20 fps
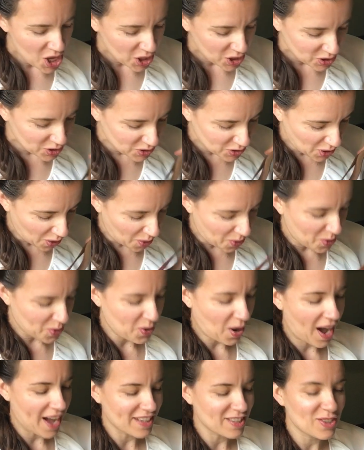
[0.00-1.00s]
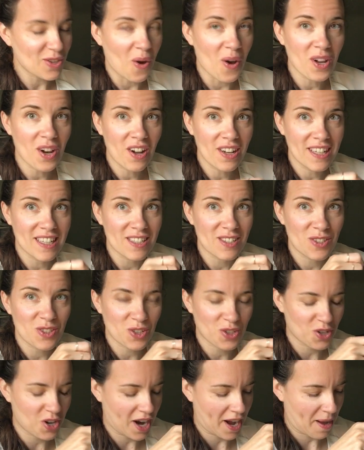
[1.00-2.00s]
So I saw it on
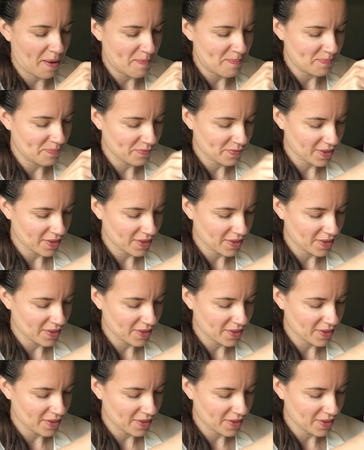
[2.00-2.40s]
Instagram.